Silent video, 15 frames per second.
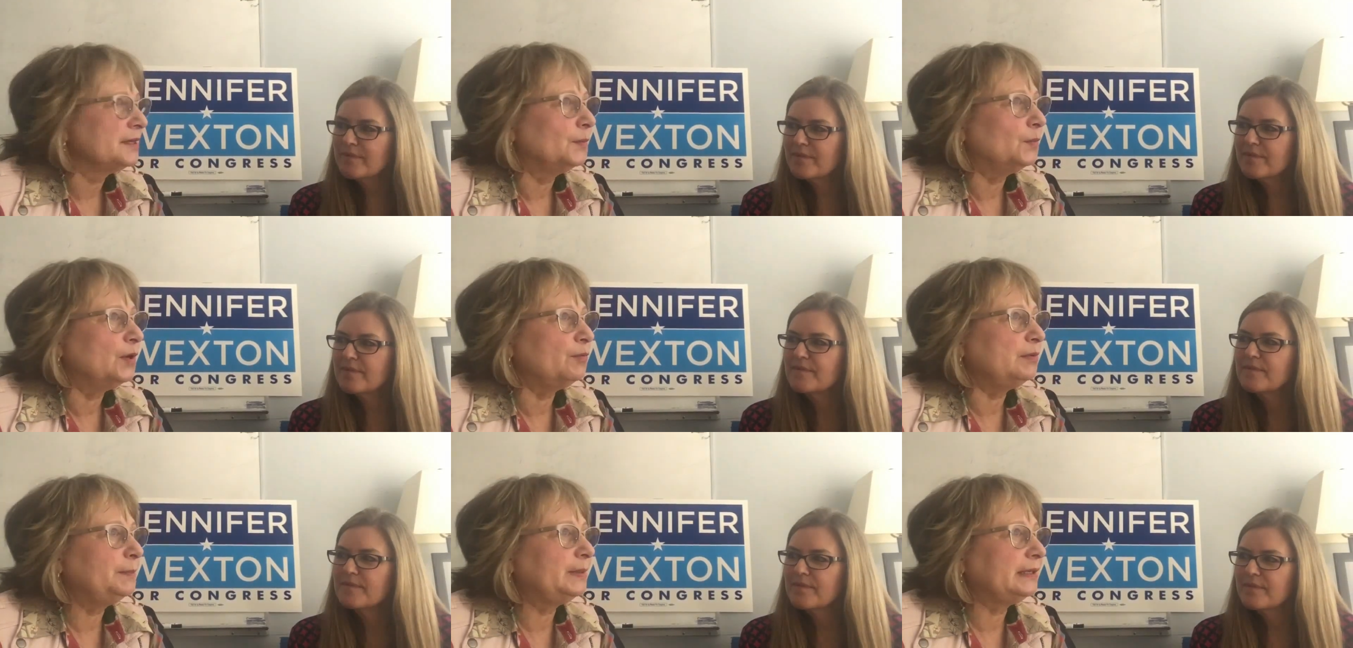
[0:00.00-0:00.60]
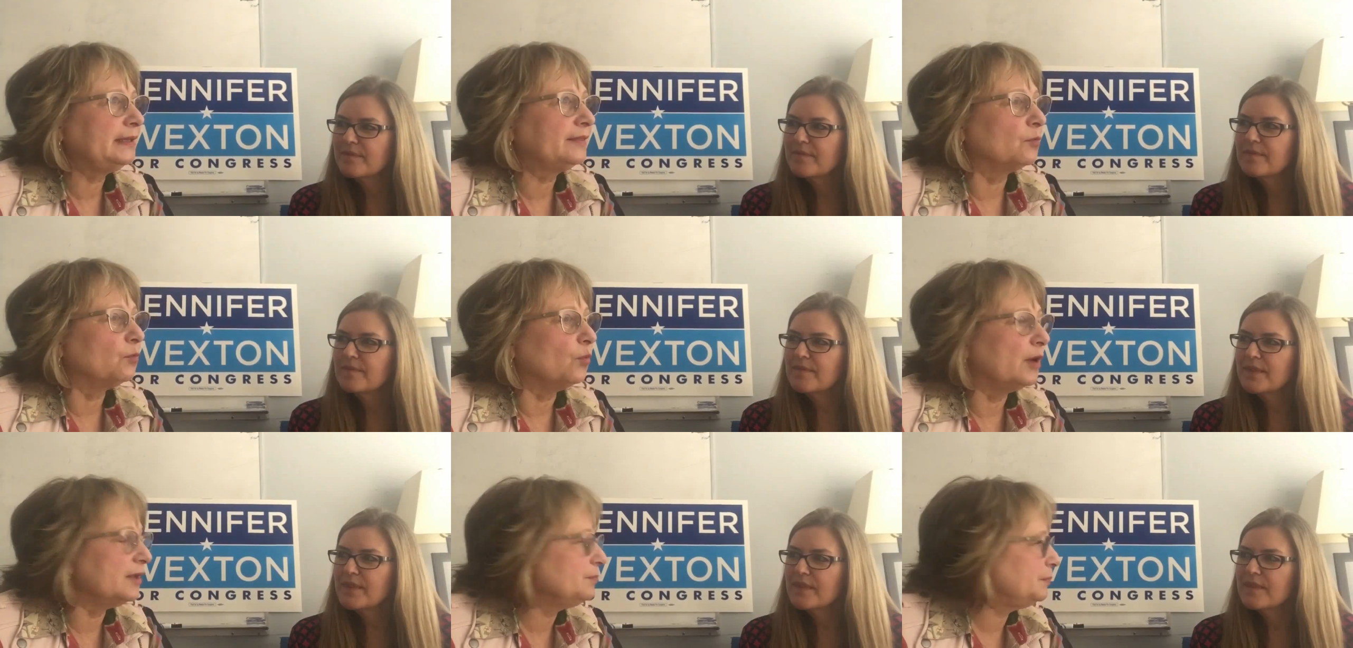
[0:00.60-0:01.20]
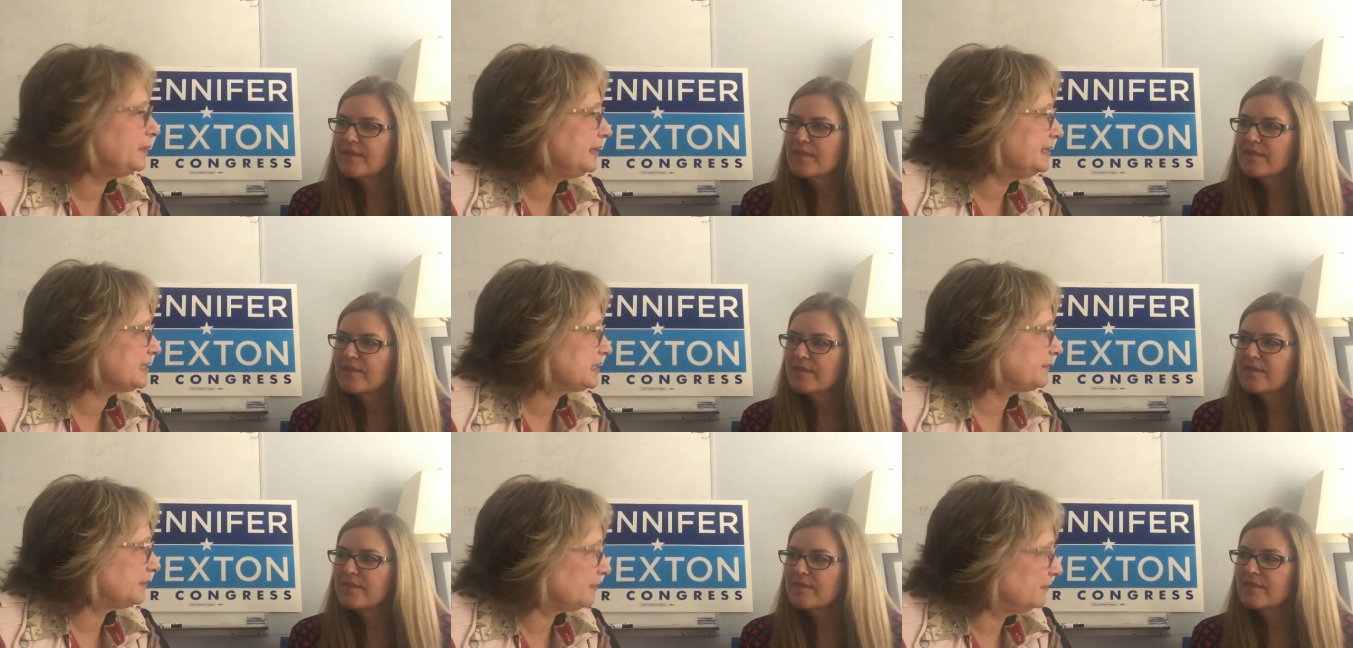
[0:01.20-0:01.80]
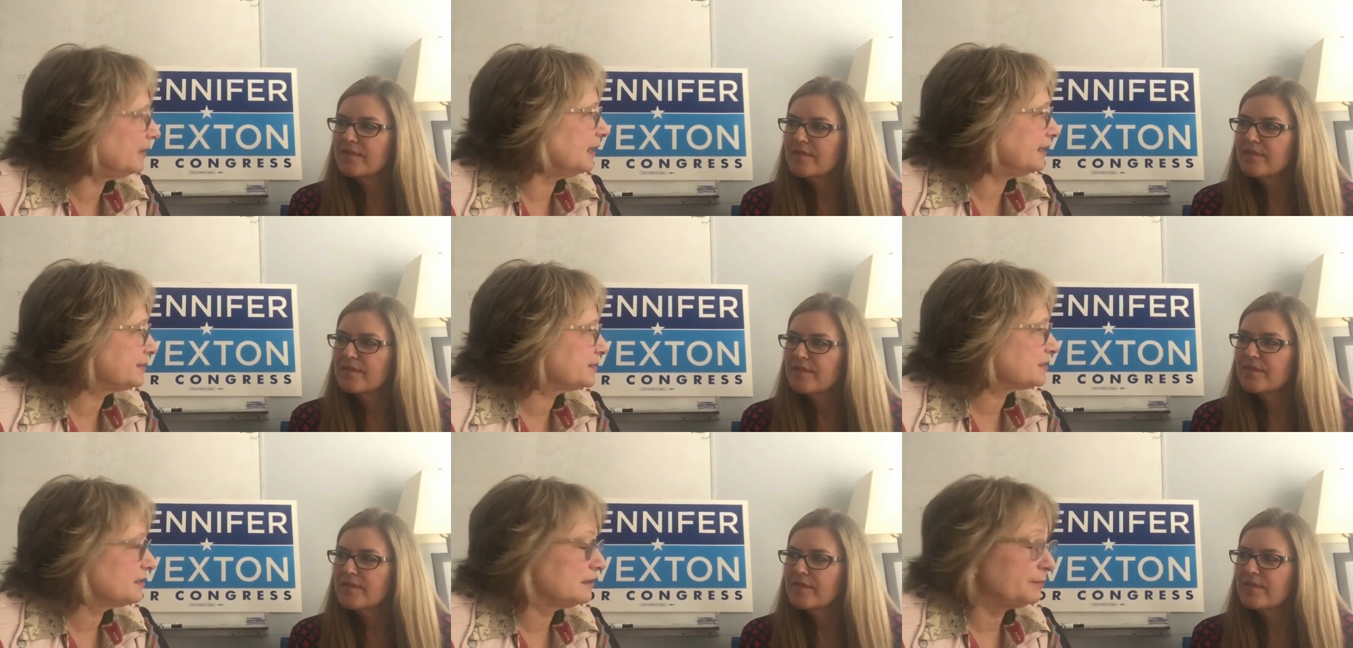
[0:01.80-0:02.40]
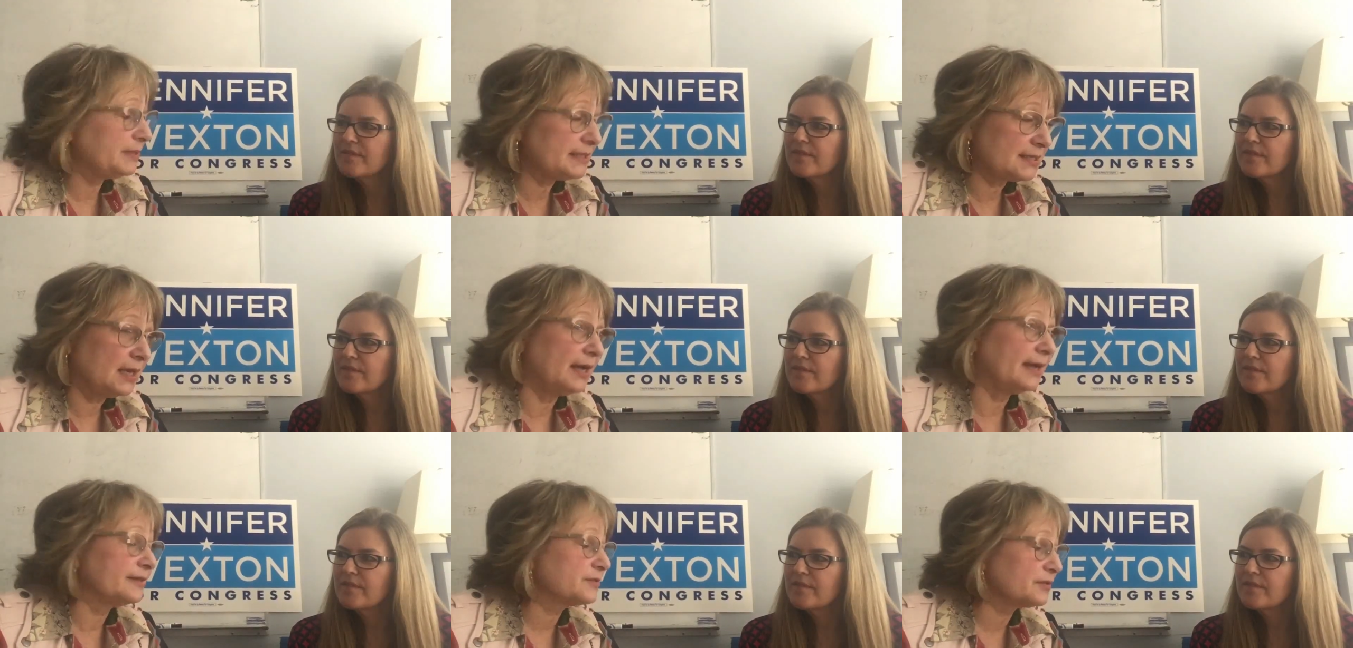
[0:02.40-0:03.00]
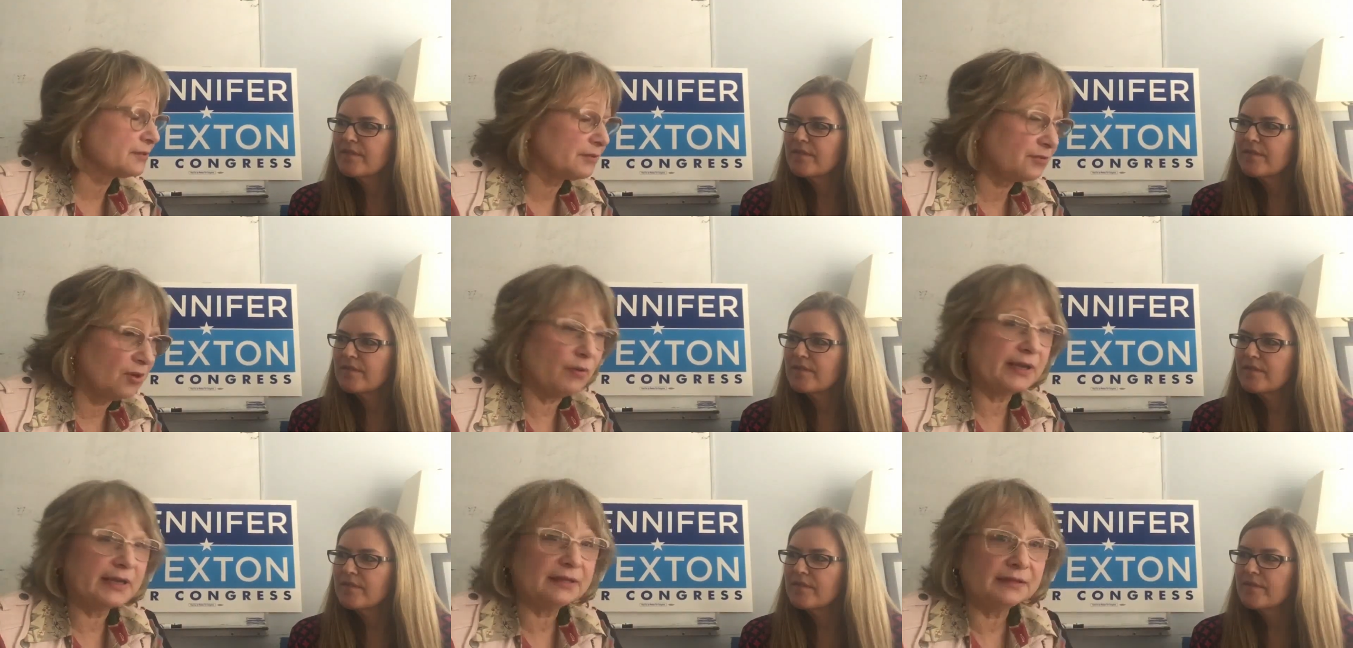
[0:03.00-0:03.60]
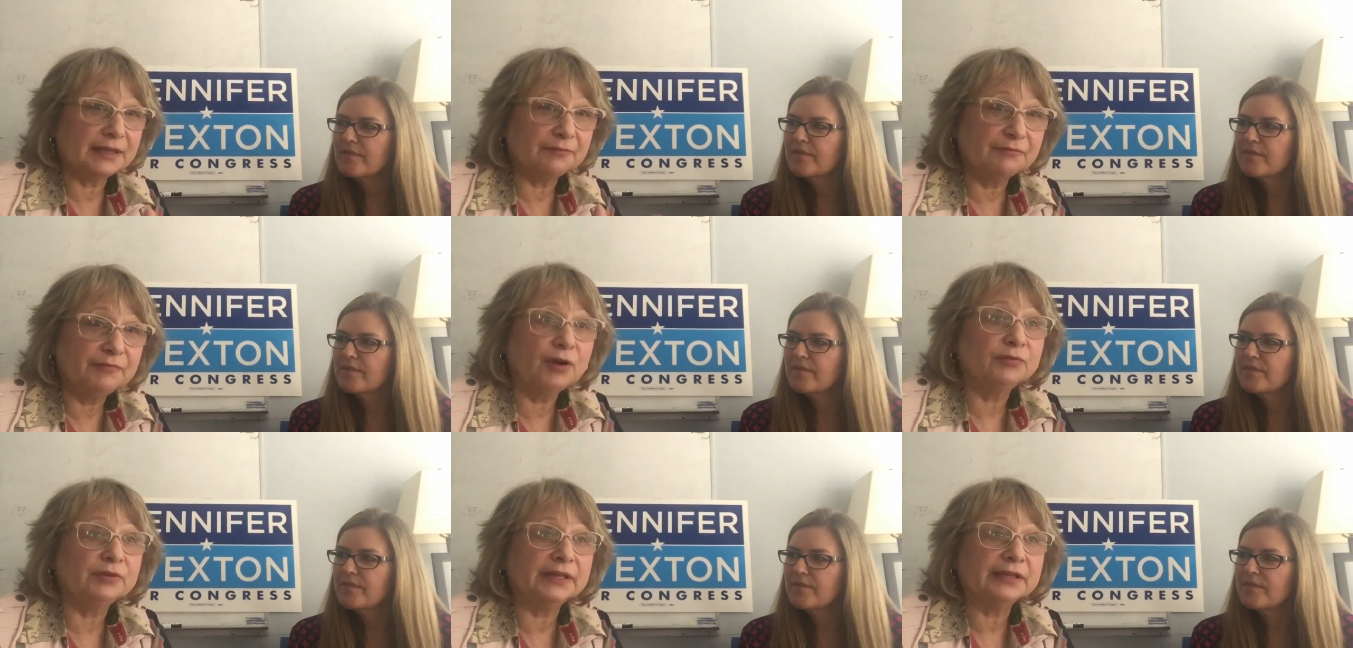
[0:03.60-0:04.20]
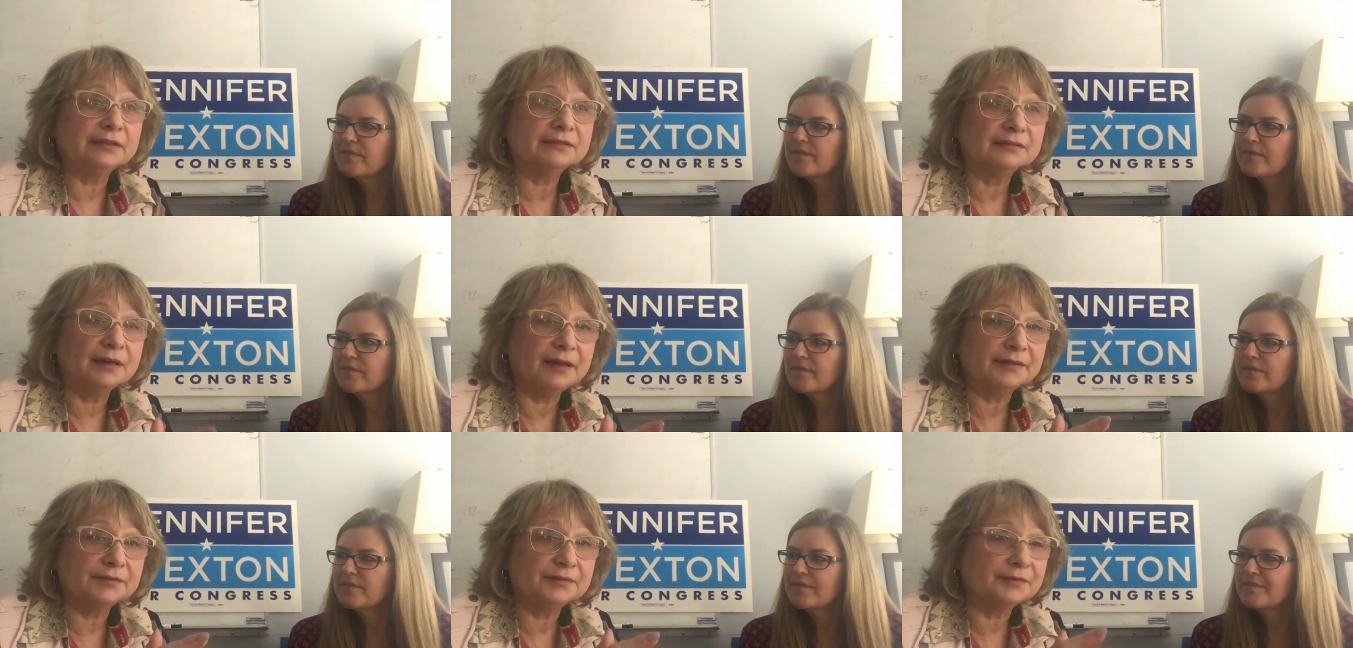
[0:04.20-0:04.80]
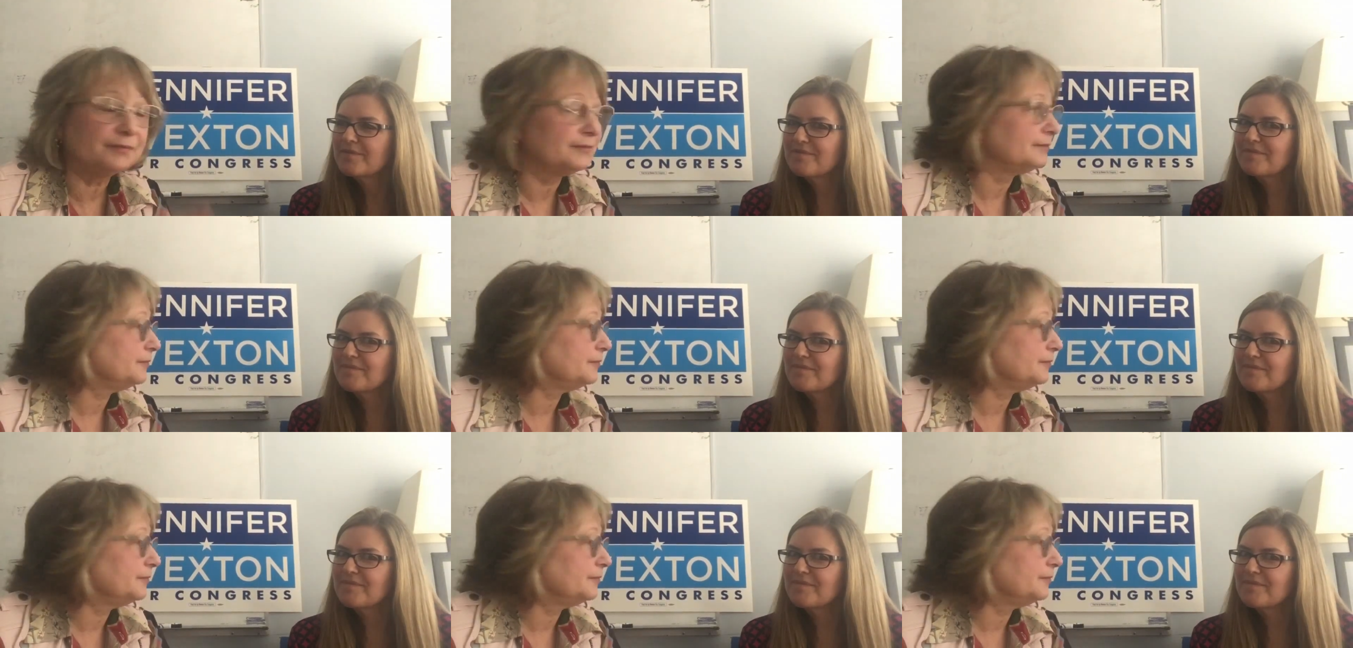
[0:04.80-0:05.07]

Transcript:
Speaker 1: What would be the one piece of advice besides going and voting on